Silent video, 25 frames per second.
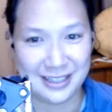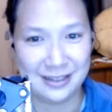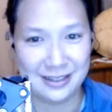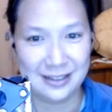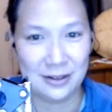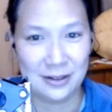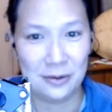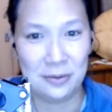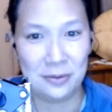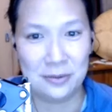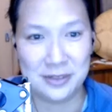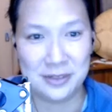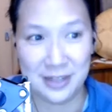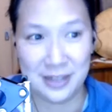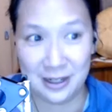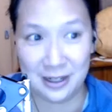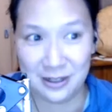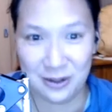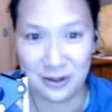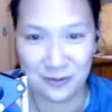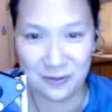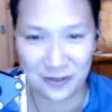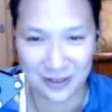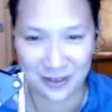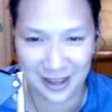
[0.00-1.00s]
So stay
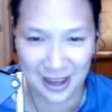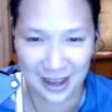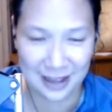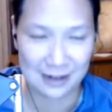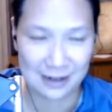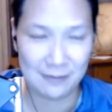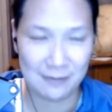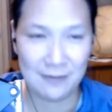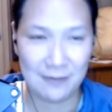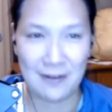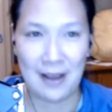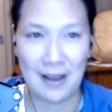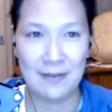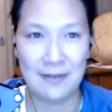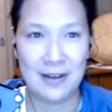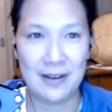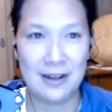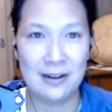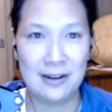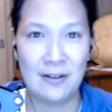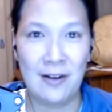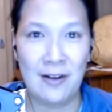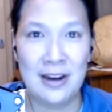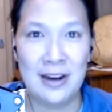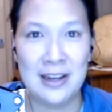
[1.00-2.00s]
tuned for that. I've got
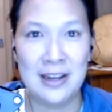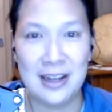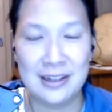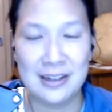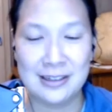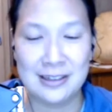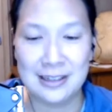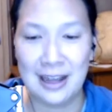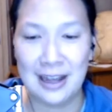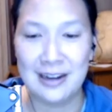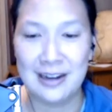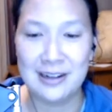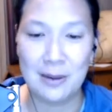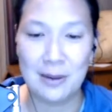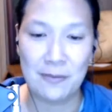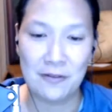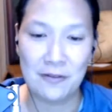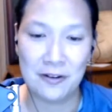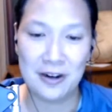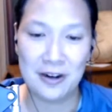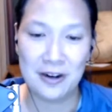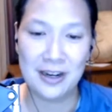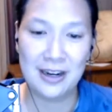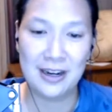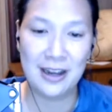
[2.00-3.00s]
a great guest lined up
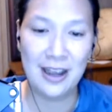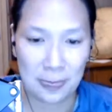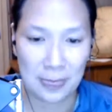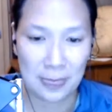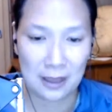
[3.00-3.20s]
for it.